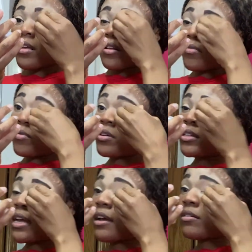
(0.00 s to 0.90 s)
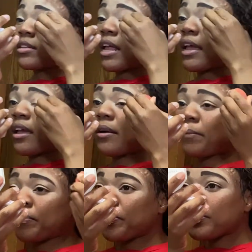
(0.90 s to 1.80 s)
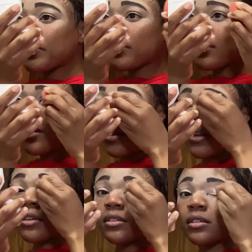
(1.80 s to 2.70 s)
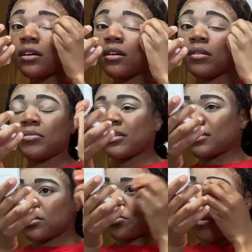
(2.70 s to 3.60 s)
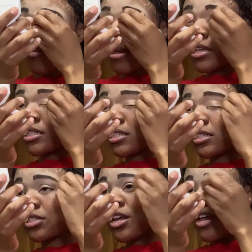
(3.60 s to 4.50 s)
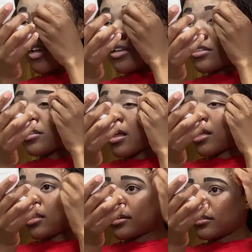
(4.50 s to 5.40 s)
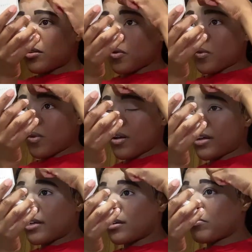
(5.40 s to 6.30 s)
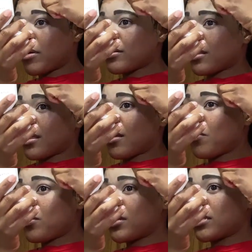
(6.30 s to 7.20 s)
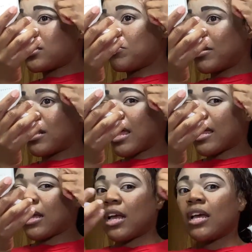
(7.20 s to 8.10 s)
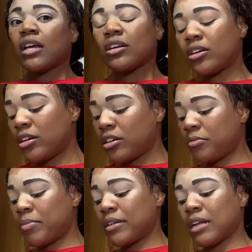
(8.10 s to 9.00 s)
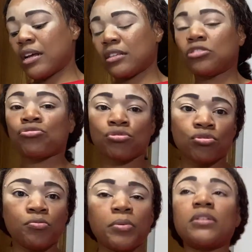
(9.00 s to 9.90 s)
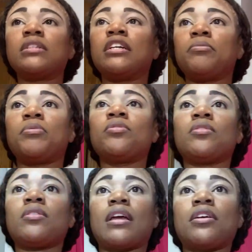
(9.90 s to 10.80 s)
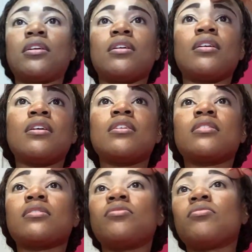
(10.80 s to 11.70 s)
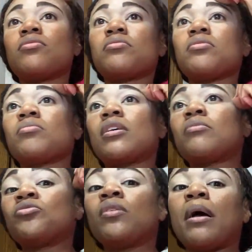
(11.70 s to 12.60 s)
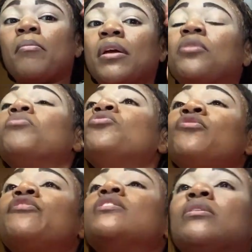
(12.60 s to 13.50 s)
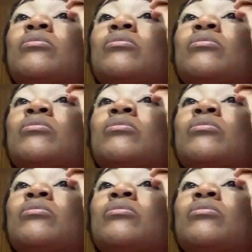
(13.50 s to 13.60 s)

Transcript: one day I was like, I need to listen to a message. So I clicked on one, but I was like, I want it to be like good but not super deep. Sometimes you gotta be in the mood for some